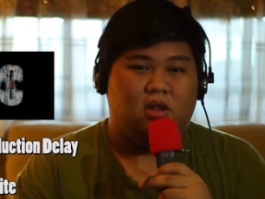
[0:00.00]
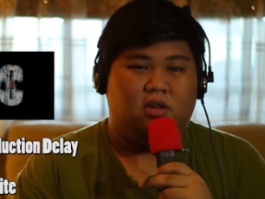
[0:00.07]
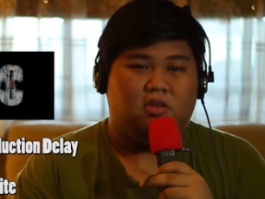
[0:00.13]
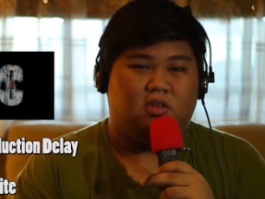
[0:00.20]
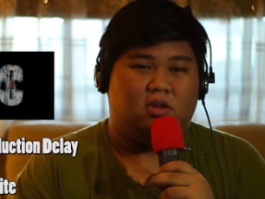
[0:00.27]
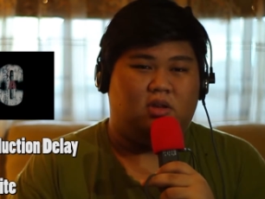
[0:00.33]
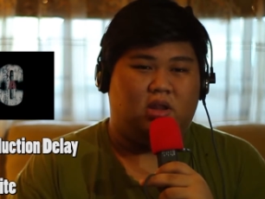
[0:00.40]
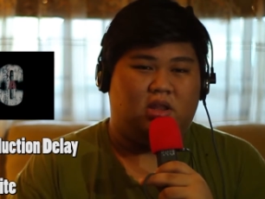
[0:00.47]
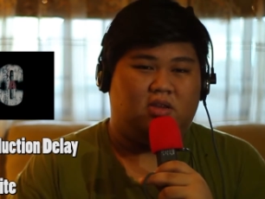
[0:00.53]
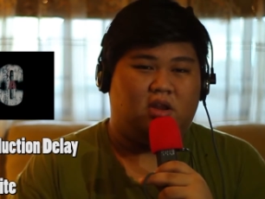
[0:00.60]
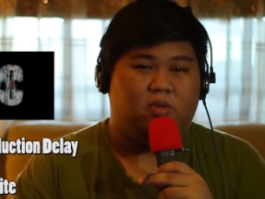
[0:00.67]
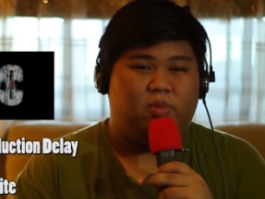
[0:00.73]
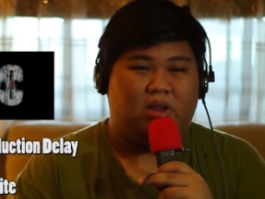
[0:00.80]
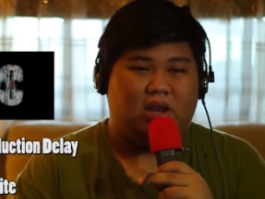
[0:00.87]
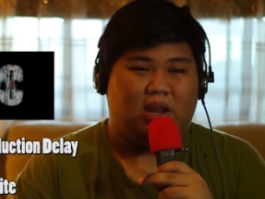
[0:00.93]
So it's
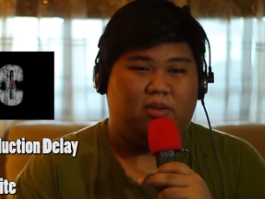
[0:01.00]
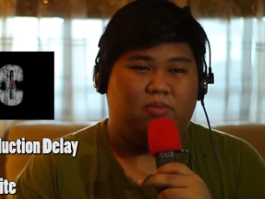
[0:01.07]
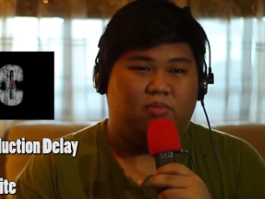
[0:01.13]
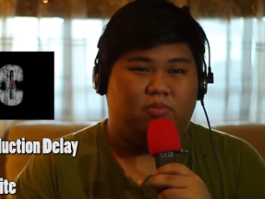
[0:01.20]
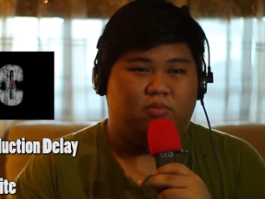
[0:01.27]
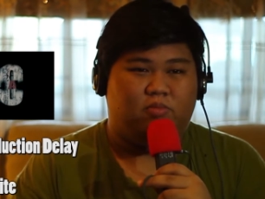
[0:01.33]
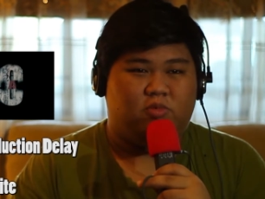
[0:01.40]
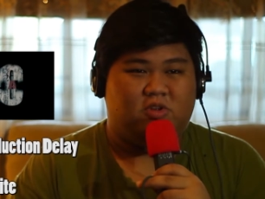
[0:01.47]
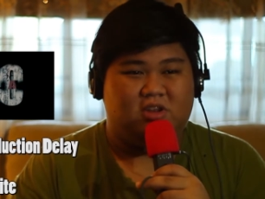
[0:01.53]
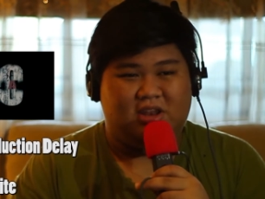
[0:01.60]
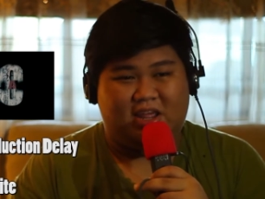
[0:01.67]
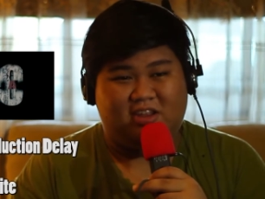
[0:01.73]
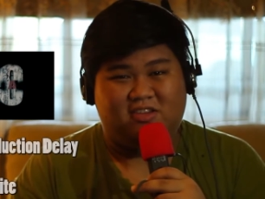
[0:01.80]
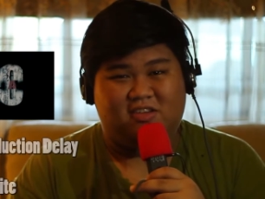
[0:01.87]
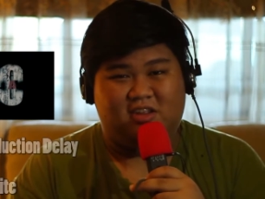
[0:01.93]
gonna be like
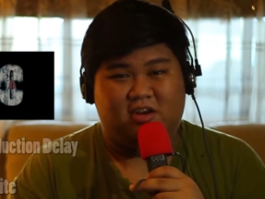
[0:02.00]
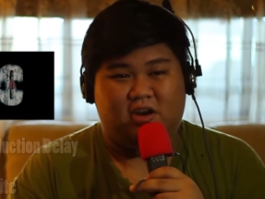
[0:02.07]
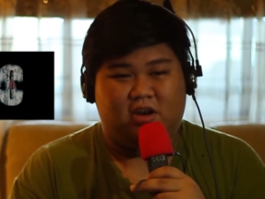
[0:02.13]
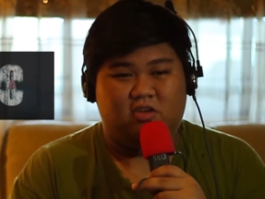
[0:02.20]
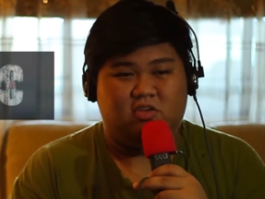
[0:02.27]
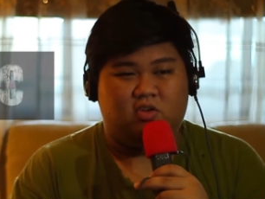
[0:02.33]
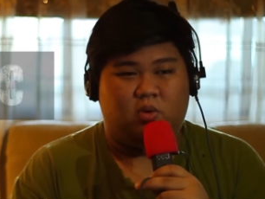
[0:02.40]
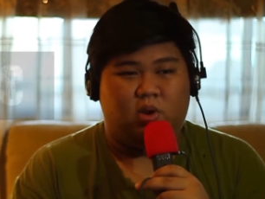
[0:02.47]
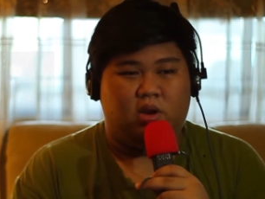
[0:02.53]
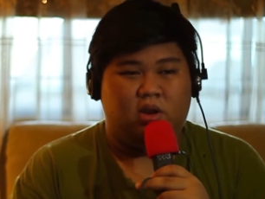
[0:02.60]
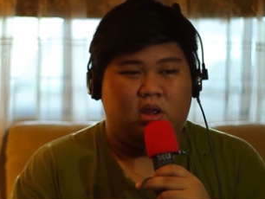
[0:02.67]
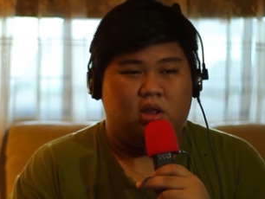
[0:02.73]
next year and so on.